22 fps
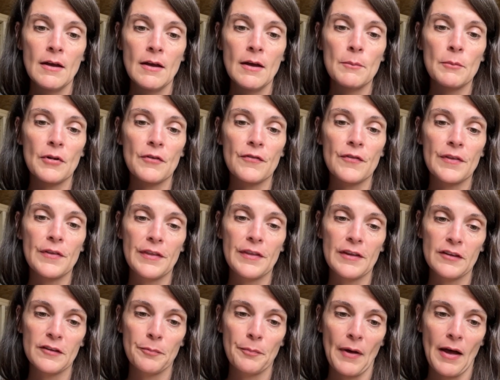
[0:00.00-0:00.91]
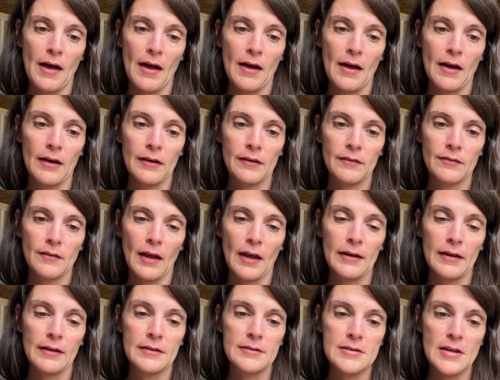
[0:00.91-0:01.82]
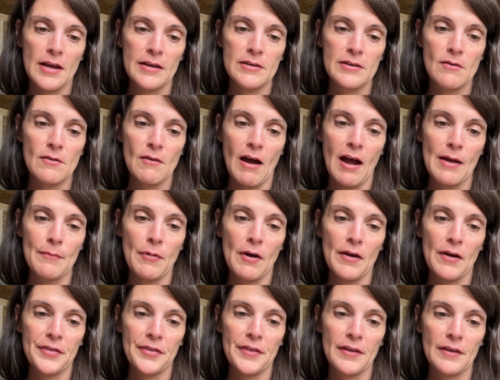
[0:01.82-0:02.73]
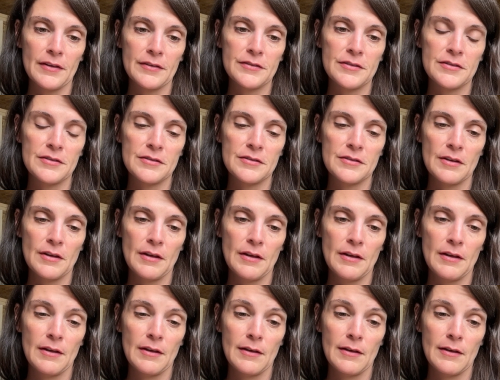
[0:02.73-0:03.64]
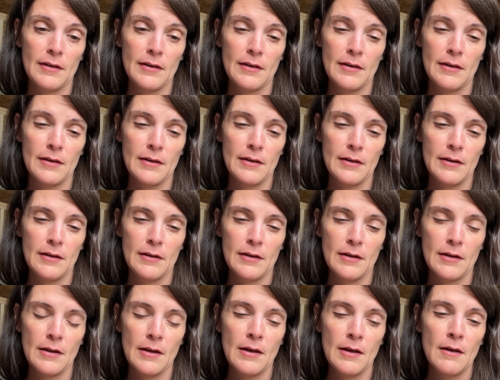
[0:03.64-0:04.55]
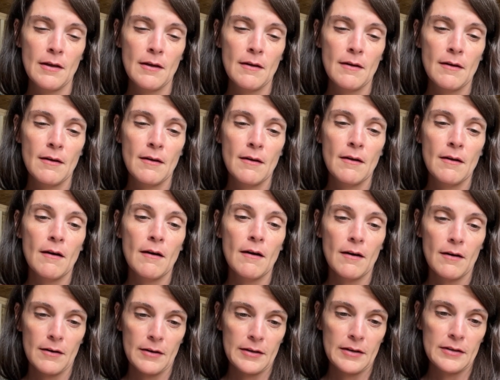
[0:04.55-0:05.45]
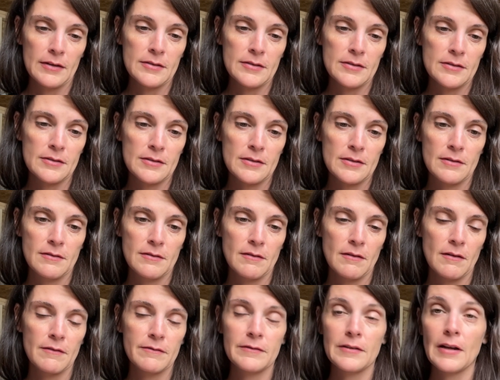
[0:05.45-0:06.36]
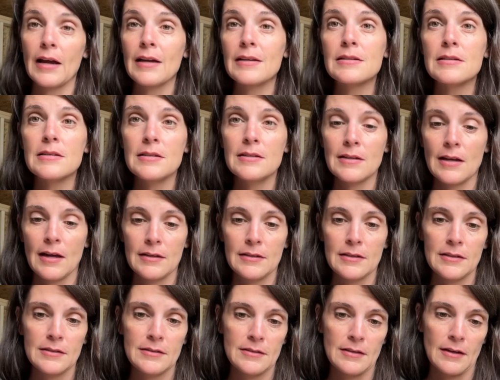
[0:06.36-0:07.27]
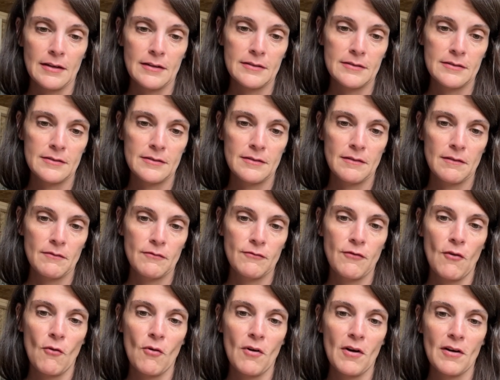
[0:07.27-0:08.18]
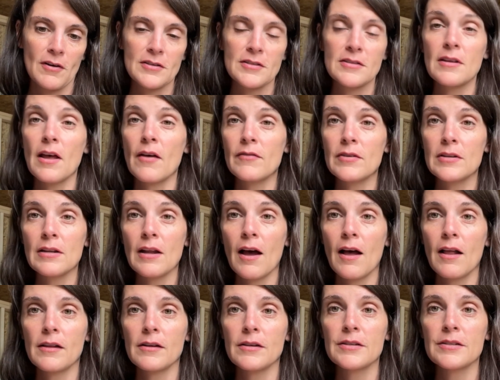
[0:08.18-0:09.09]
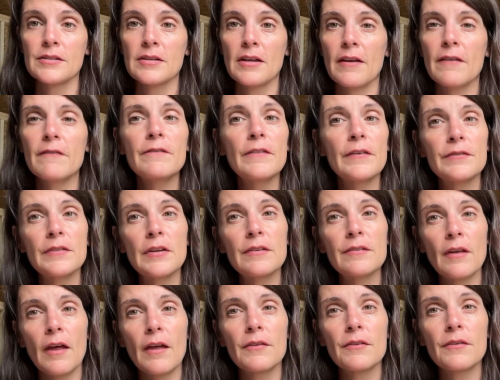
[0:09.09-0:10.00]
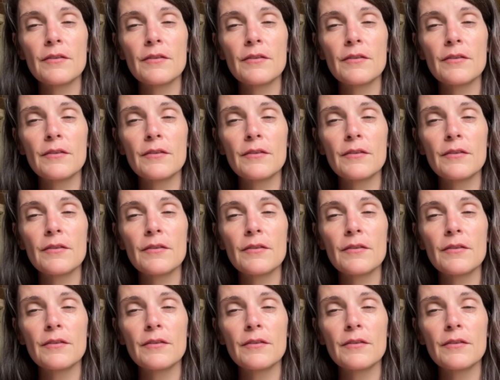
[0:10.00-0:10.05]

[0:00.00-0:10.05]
But for this box, I can tell you I bought this in August of 1996 for $7.50.